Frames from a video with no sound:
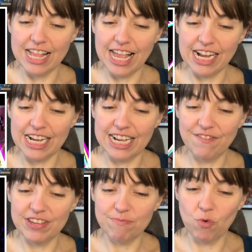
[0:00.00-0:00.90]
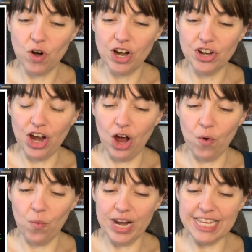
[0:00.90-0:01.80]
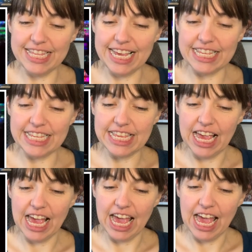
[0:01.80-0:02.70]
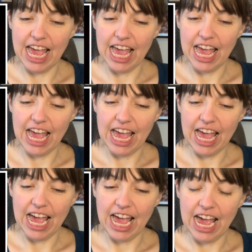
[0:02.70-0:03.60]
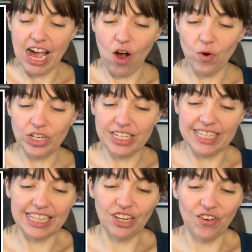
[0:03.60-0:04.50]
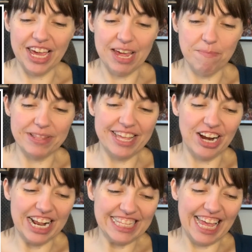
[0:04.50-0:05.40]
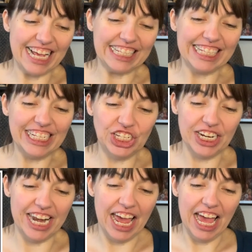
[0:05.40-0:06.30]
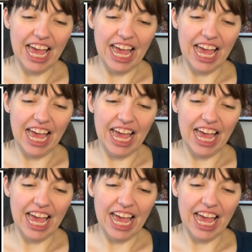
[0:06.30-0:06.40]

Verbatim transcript: They gonna give us more? No, what is this? Oh, it's just a little end, but they, it's like glitching.